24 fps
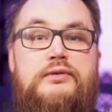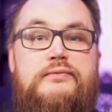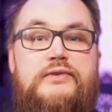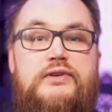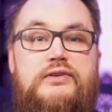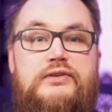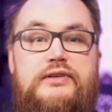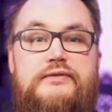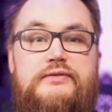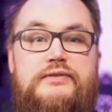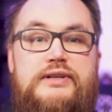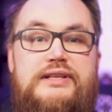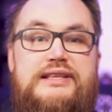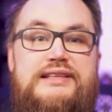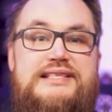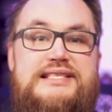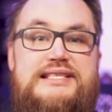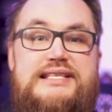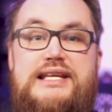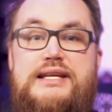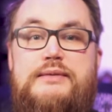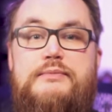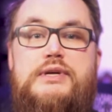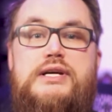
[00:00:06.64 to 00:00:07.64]
of delivering the
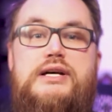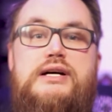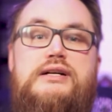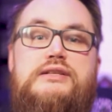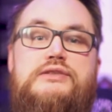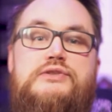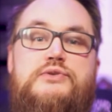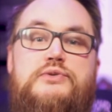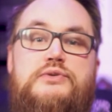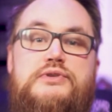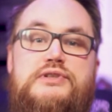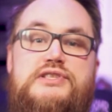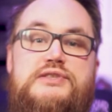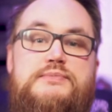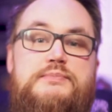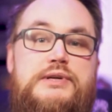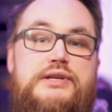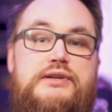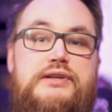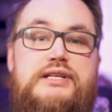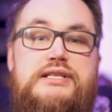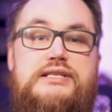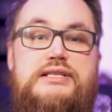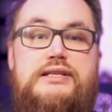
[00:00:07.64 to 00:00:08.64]
same console
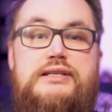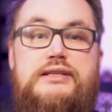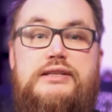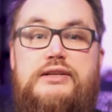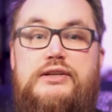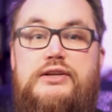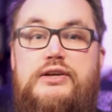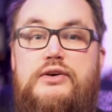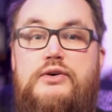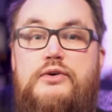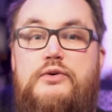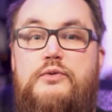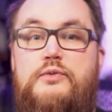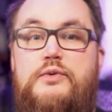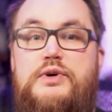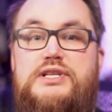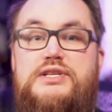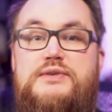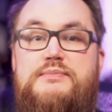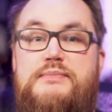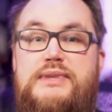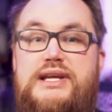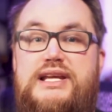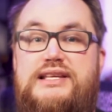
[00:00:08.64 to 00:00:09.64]
experience on the go,
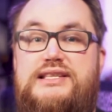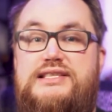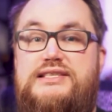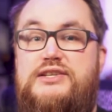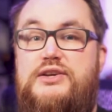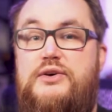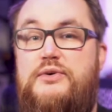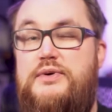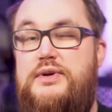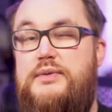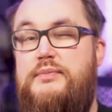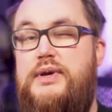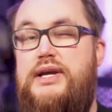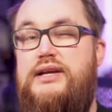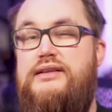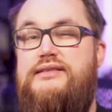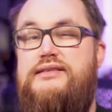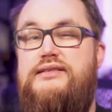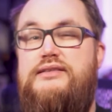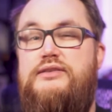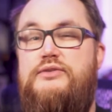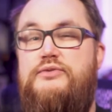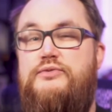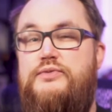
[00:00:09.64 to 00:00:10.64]
which makes going back
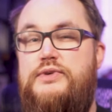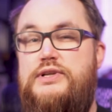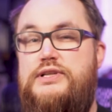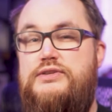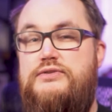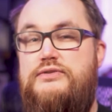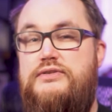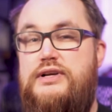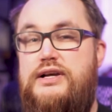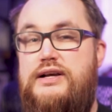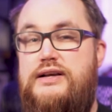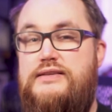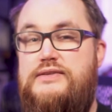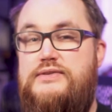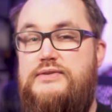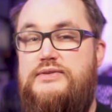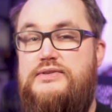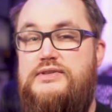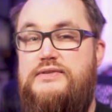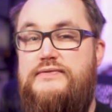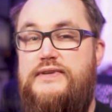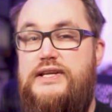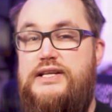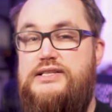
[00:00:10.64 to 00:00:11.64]
to the original
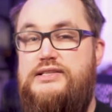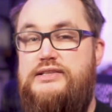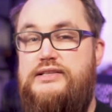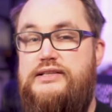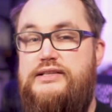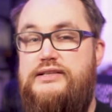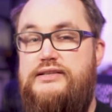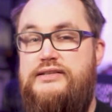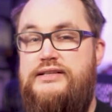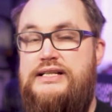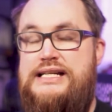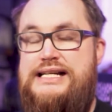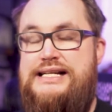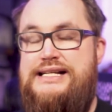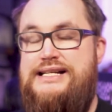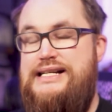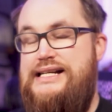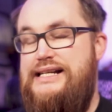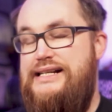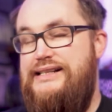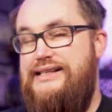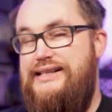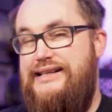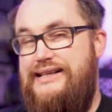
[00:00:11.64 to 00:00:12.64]
consoles of yesteryear
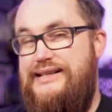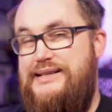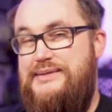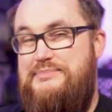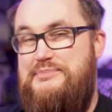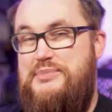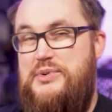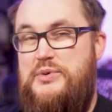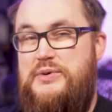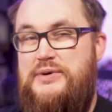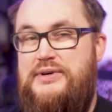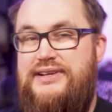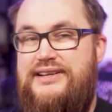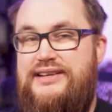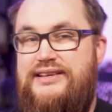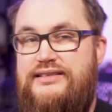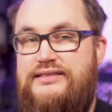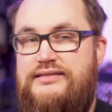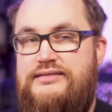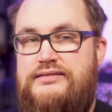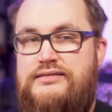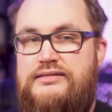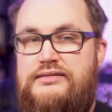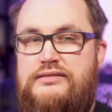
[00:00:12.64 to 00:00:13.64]
kind of boring.
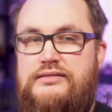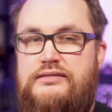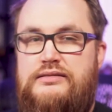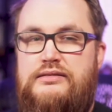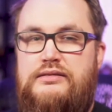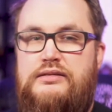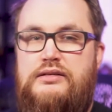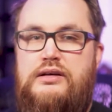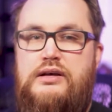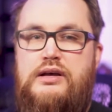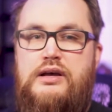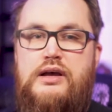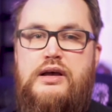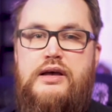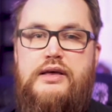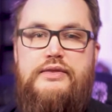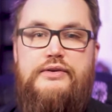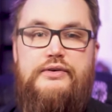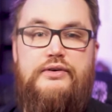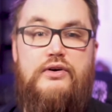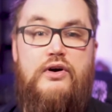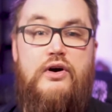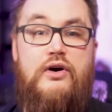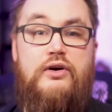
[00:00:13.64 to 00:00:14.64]

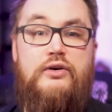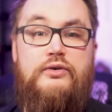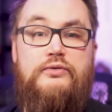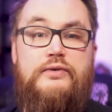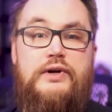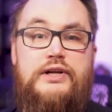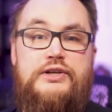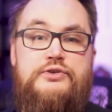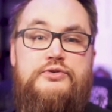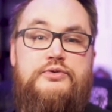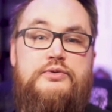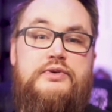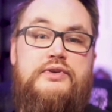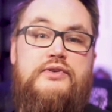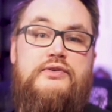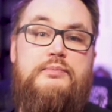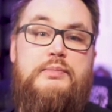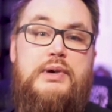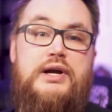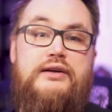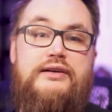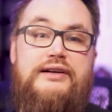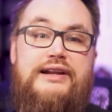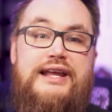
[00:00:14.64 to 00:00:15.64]
There are
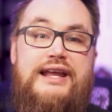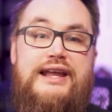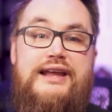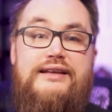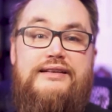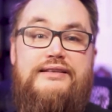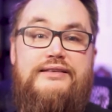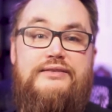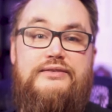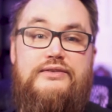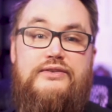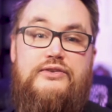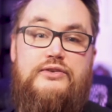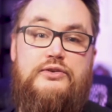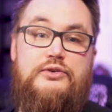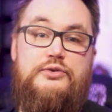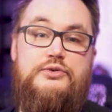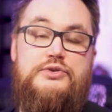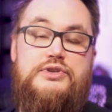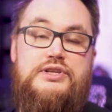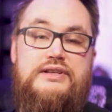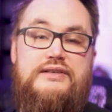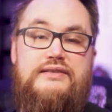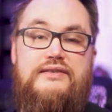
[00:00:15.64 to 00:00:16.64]
retro-inspired handheld
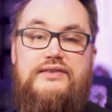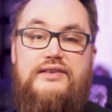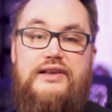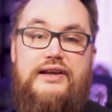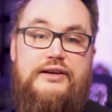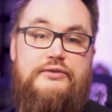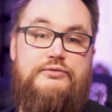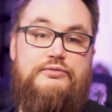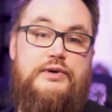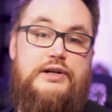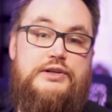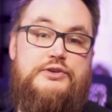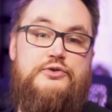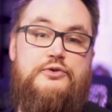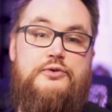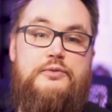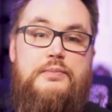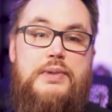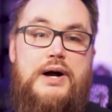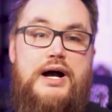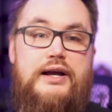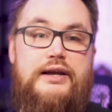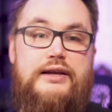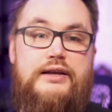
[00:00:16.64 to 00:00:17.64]
solutions like
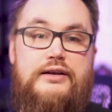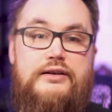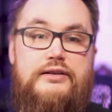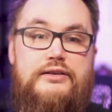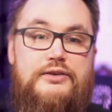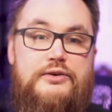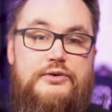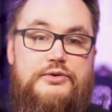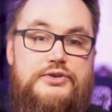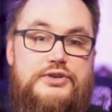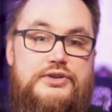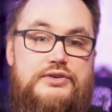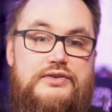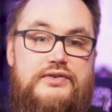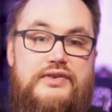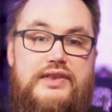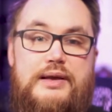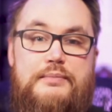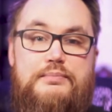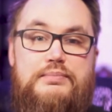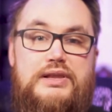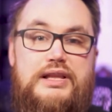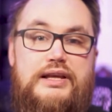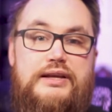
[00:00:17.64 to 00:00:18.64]
RetroPie enclosures
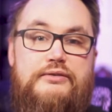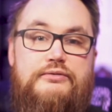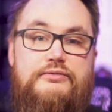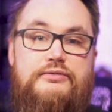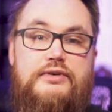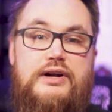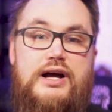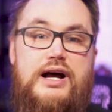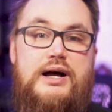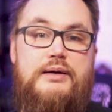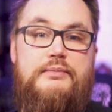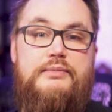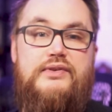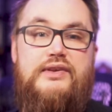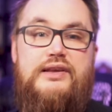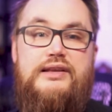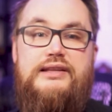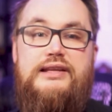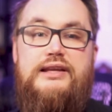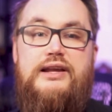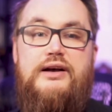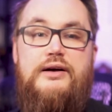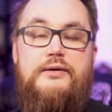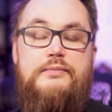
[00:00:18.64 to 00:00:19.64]
that play ROMs,
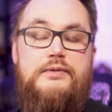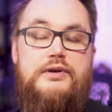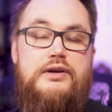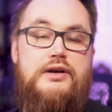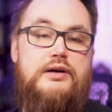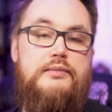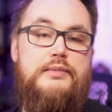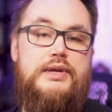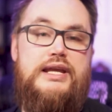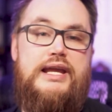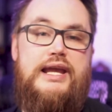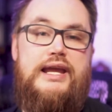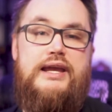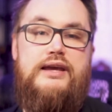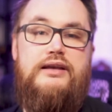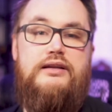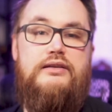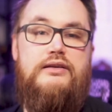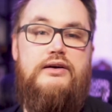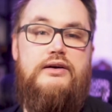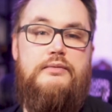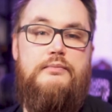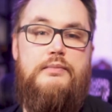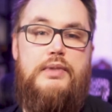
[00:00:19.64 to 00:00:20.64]
and the upcoming
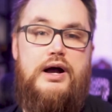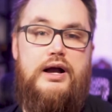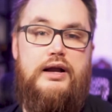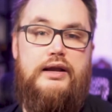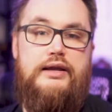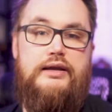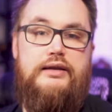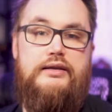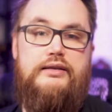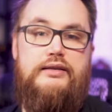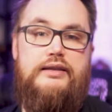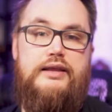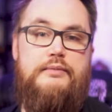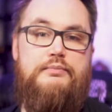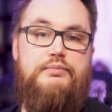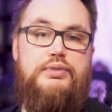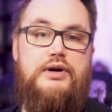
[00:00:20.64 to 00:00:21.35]
Analog Pocket that